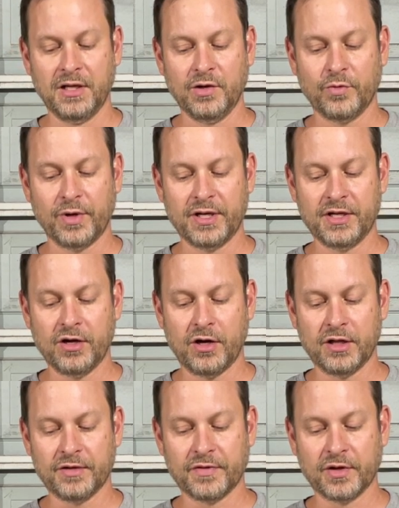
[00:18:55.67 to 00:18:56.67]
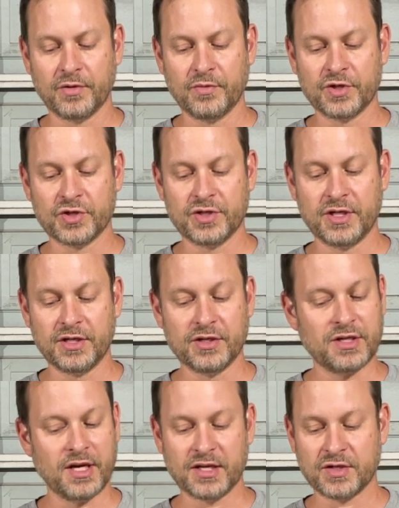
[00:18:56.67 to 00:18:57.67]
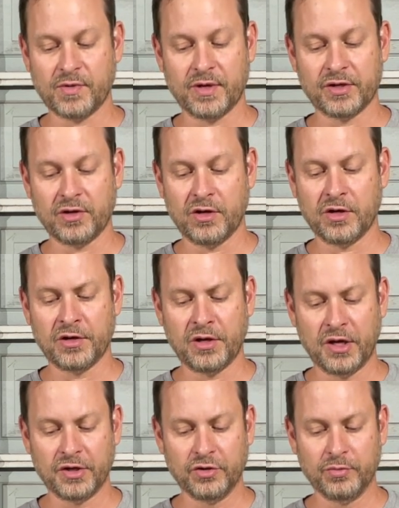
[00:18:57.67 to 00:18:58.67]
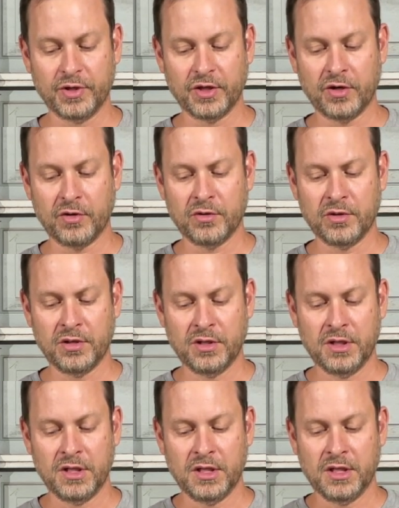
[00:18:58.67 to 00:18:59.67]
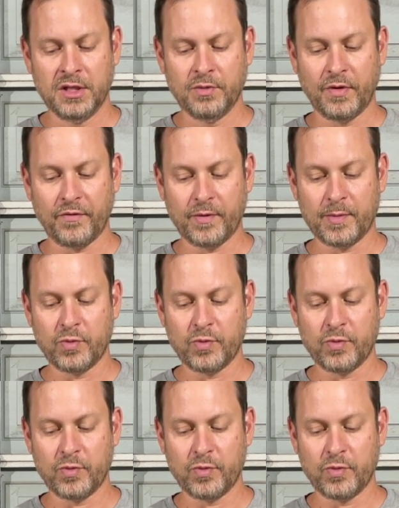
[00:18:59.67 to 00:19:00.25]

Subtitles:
Randy Oliver, which didn't test well at all on UBO, went from